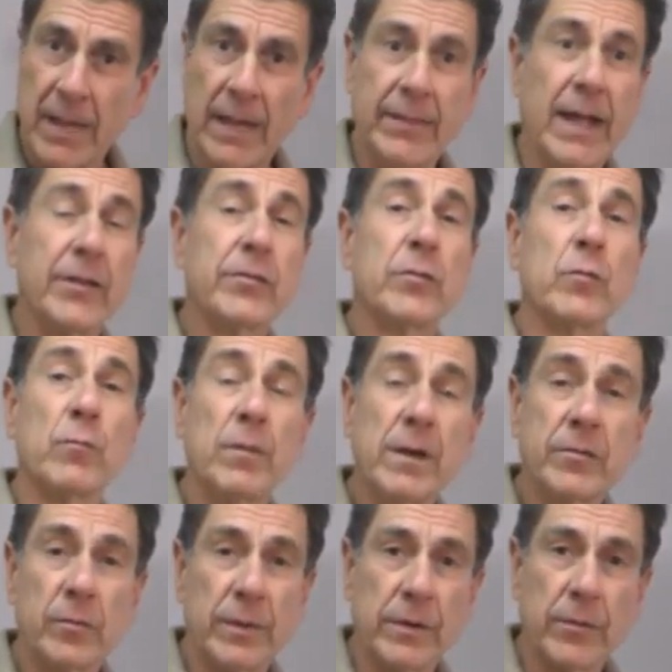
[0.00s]
And that's the
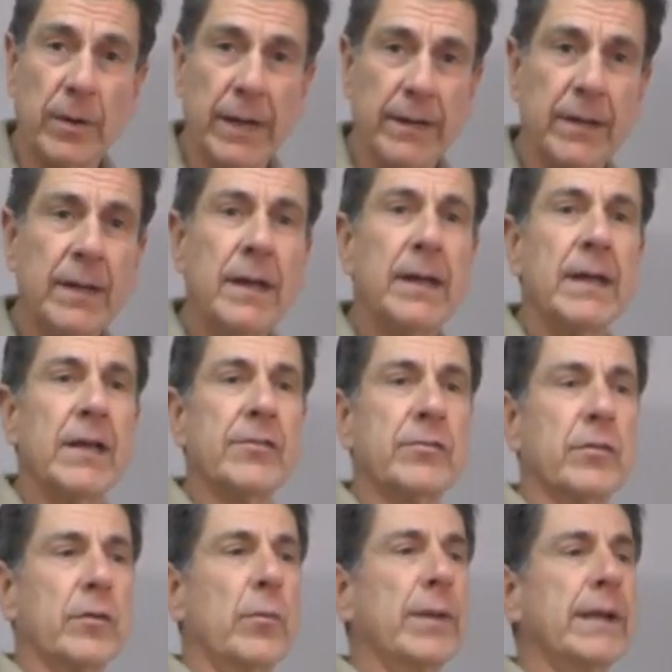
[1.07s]
reason we train, is
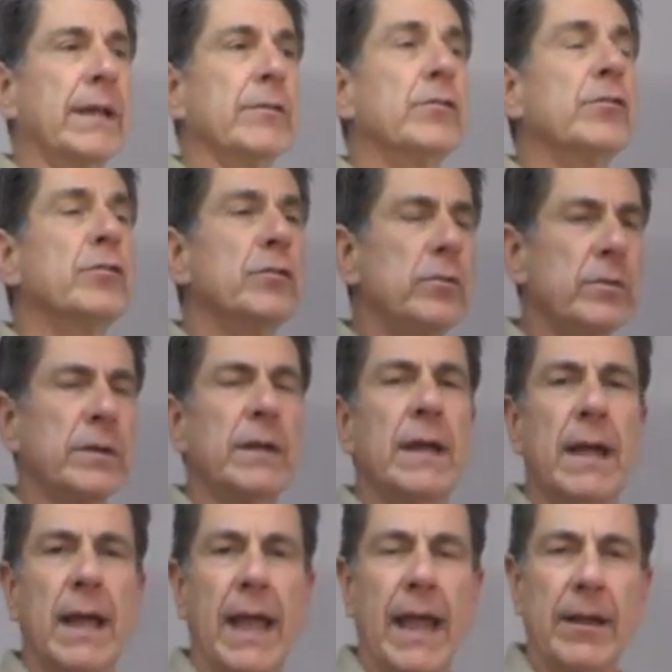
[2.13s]
so that we can shoot
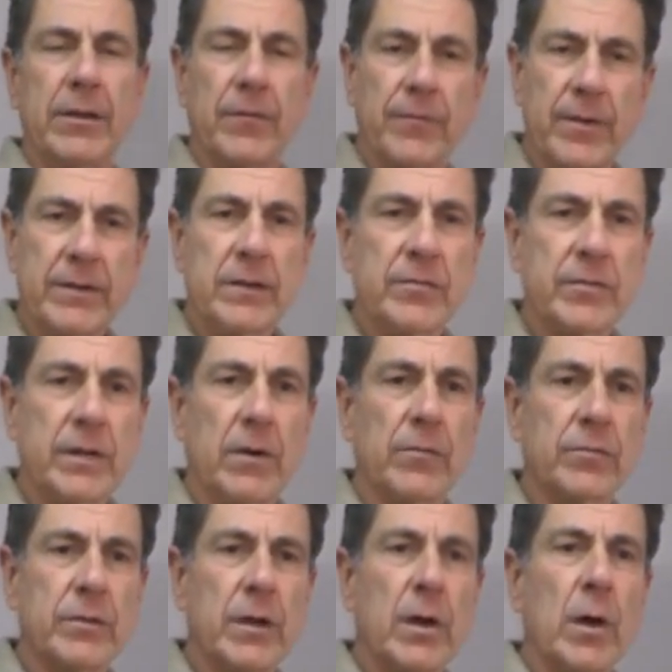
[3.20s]
and defend
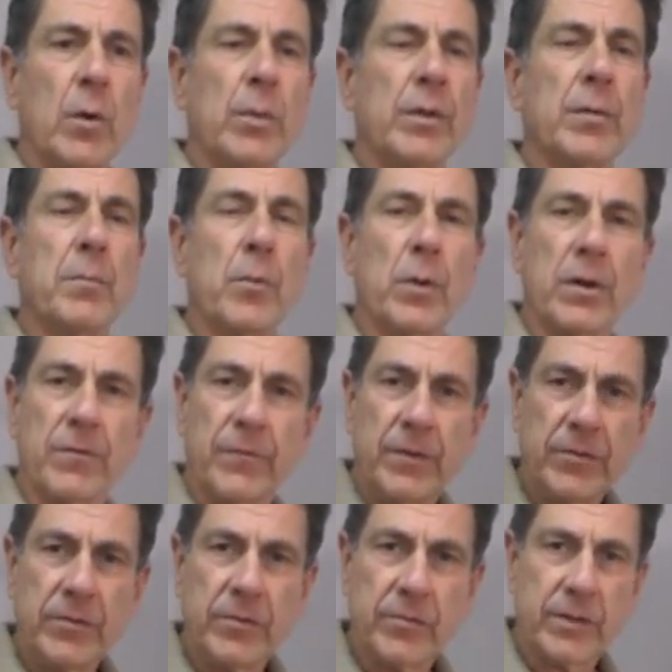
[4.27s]
ourselves with more
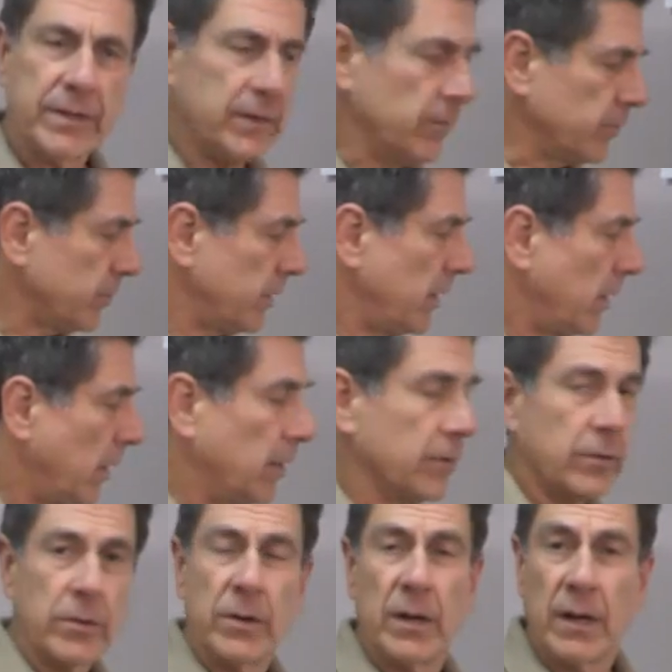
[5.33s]
efficient skills
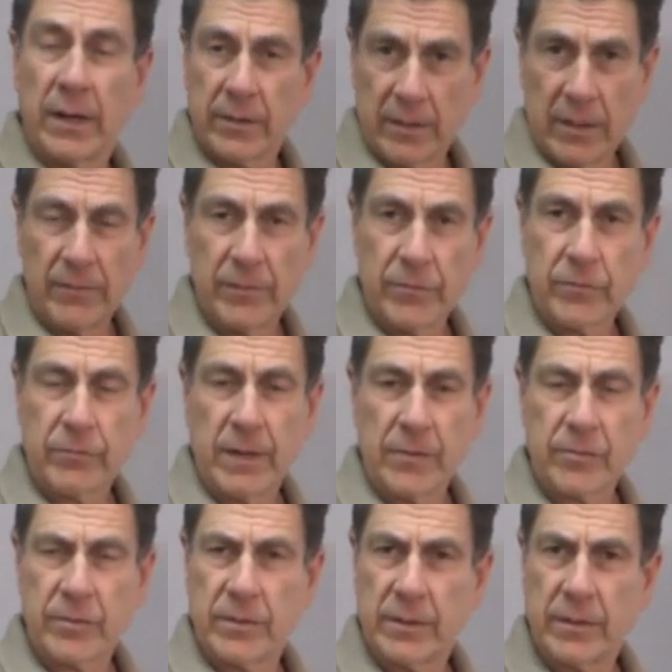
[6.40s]
under the level of
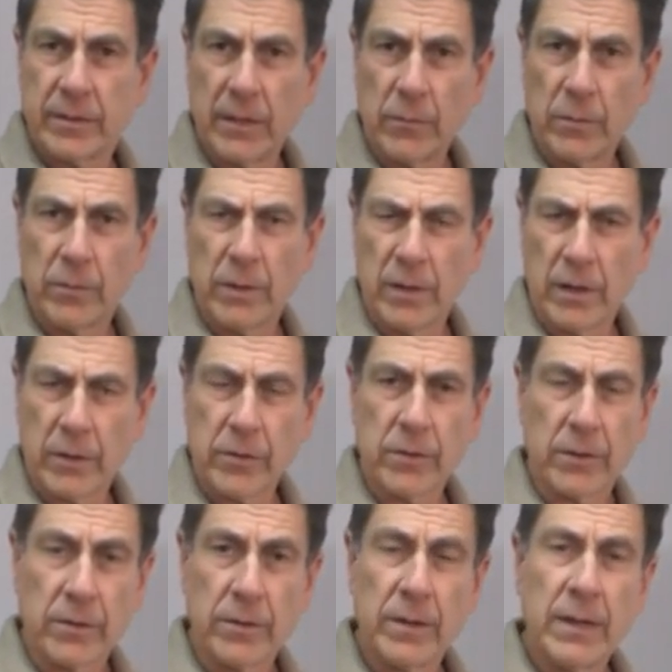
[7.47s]
stress that will
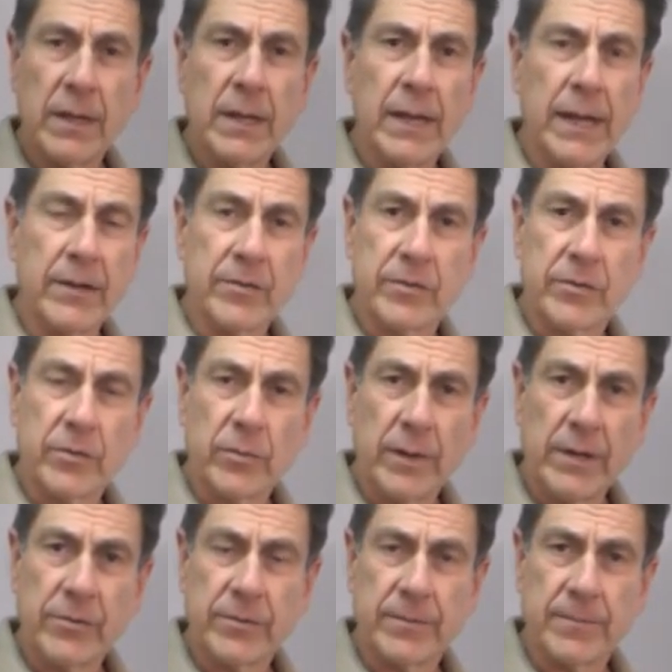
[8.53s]
occur in a
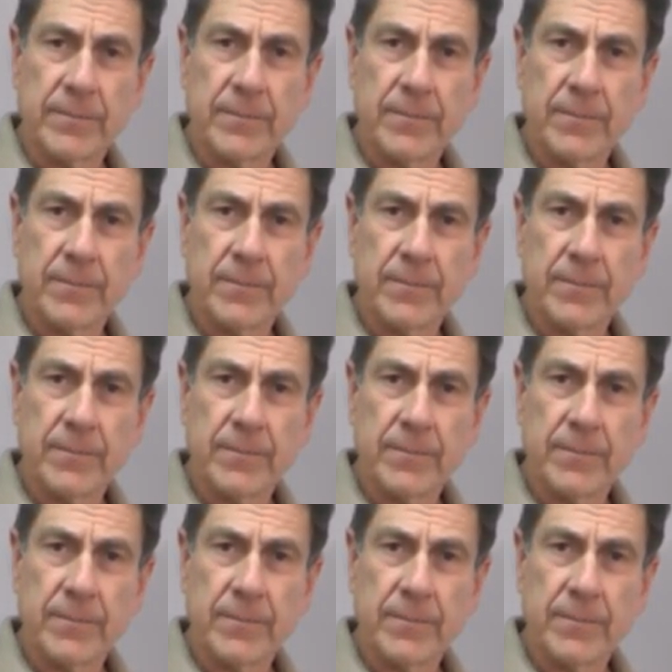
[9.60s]
situation.